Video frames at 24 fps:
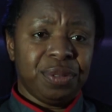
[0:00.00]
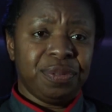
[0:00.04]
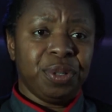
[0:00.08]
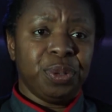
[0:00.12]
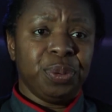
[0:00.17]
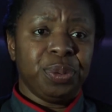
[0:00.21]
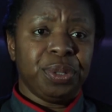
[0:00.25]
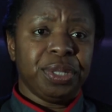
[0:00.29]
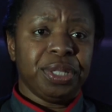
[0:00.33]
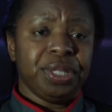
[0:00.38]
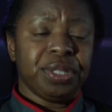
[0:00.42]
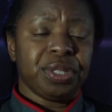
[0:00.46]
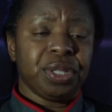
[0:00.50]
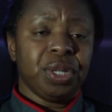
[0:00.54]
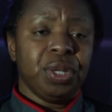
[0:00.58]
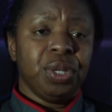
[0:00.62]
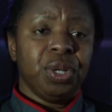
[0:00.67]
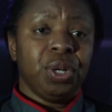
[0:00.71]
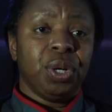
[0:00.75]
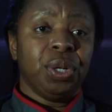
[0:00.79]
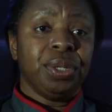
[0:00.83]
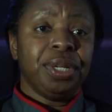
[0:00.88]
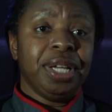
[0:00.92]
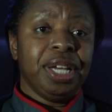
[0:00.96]
focus
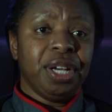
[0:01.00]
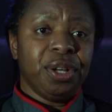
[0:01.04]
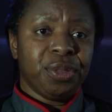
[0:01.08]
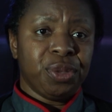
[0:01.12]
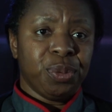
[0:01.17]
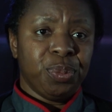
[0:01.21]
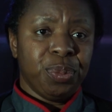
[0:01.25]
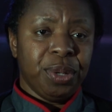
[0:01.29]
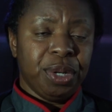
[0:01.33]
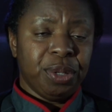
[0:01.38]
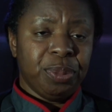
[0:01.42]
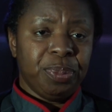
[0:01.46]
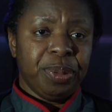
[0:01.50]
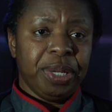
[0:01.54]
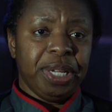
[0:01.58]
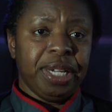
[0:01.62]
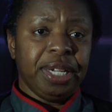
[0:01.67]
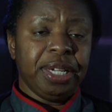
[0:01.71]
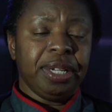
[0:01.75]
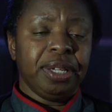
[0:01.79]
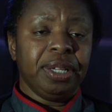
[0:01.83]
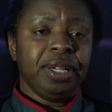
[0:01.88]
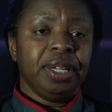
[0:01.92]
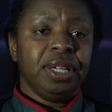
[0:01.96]
on health and
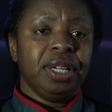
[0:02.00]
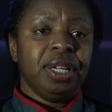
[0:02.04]
well-being,